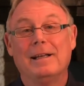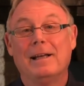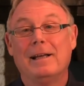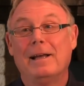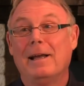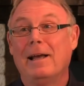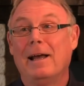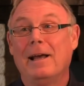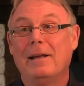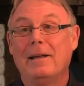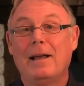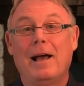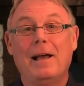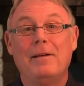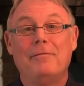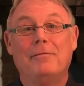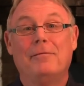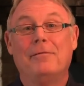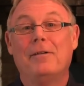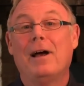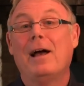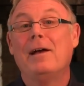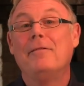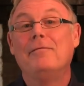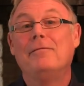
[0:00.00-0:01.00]

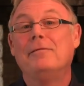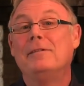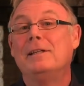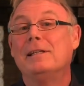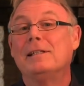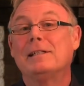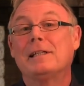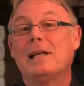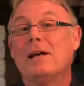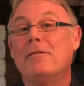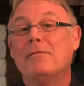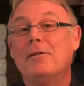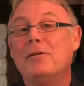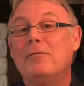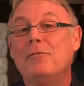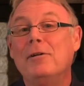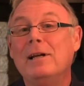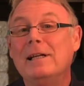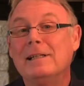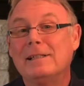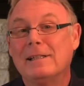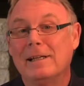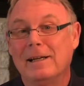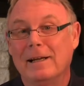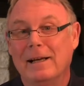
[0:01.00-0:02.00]
I've discovered
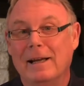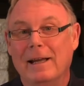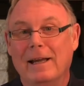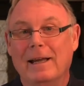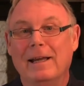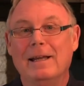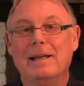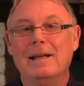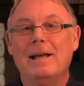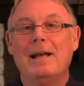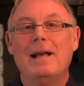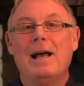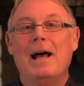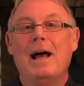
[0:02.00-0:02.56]
recently